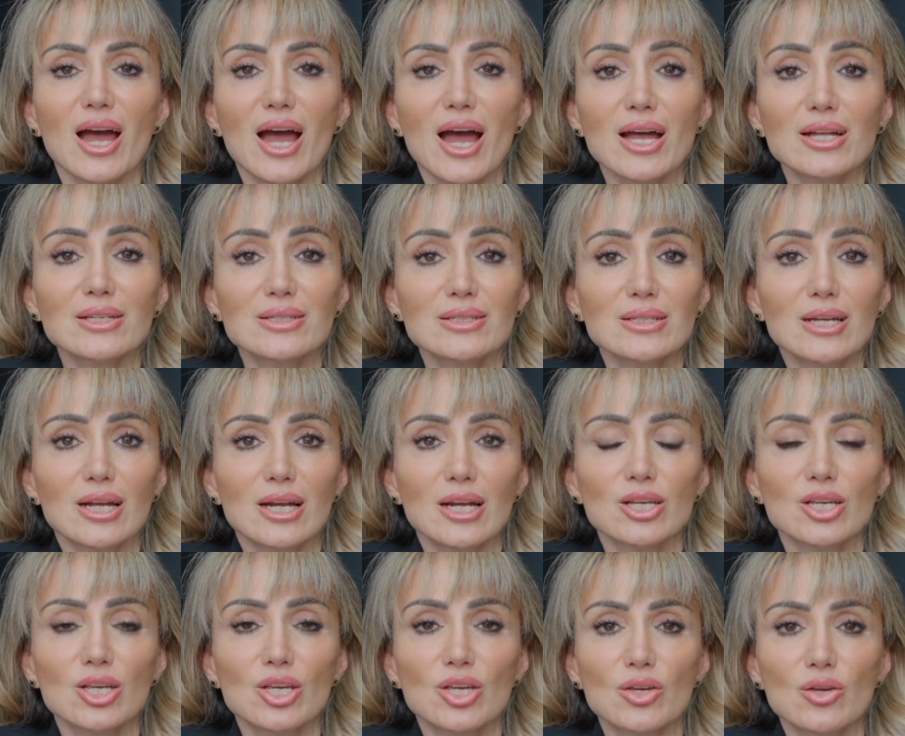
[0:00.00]
At
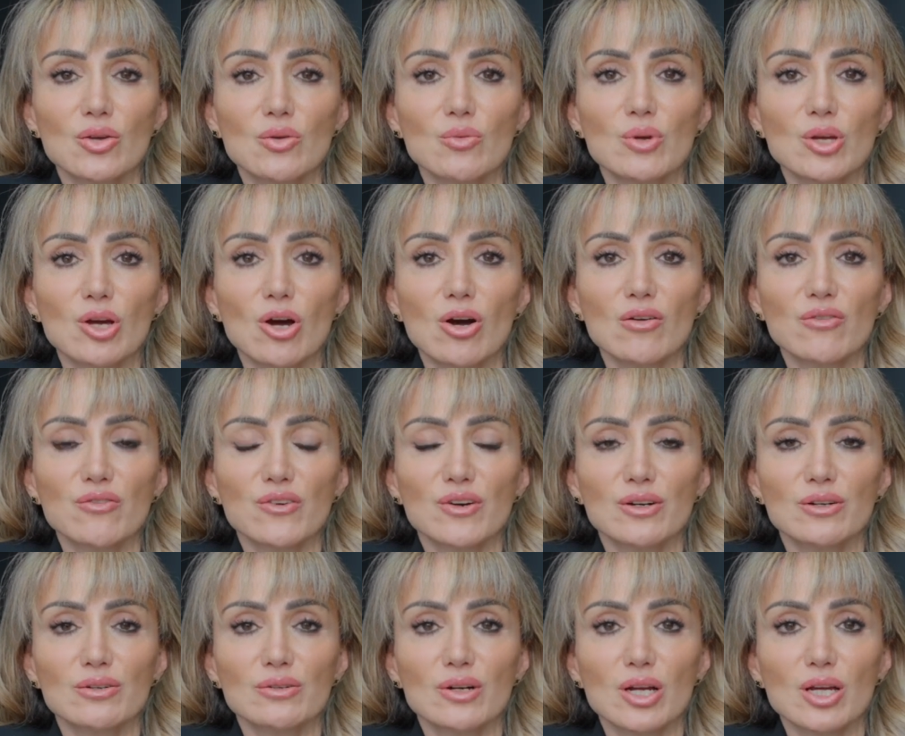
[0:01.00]
CLNQ, we
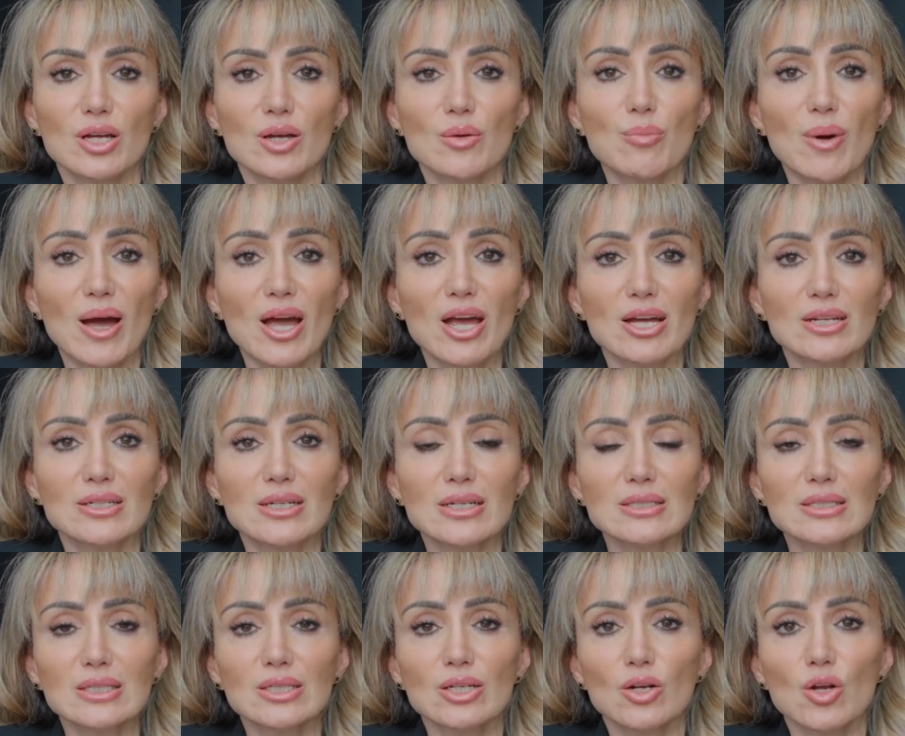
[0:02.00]
offer
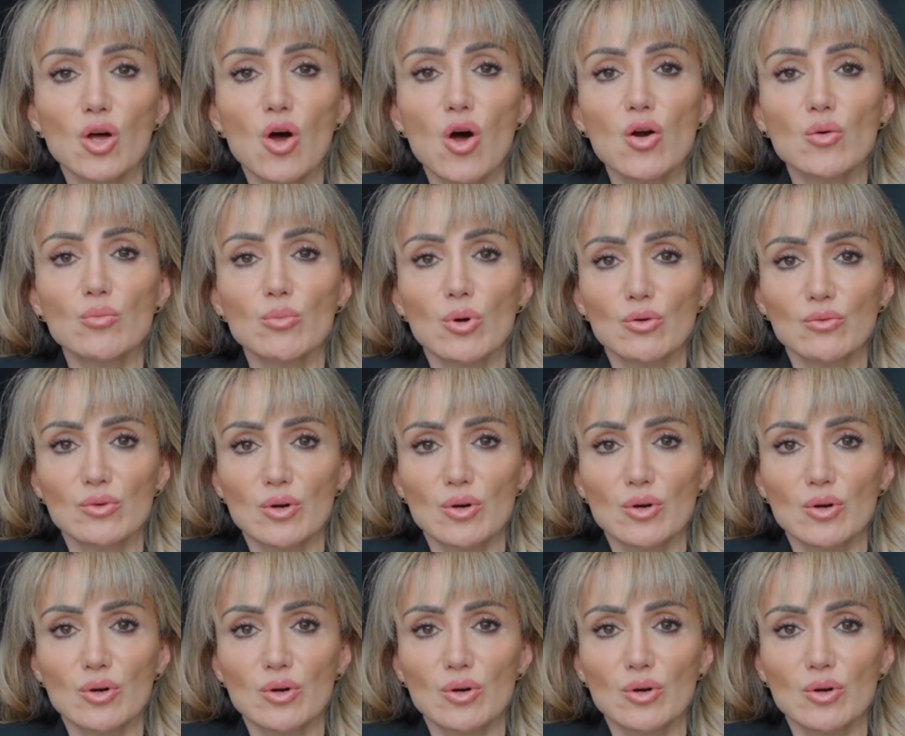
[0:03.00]
bioidentical hormone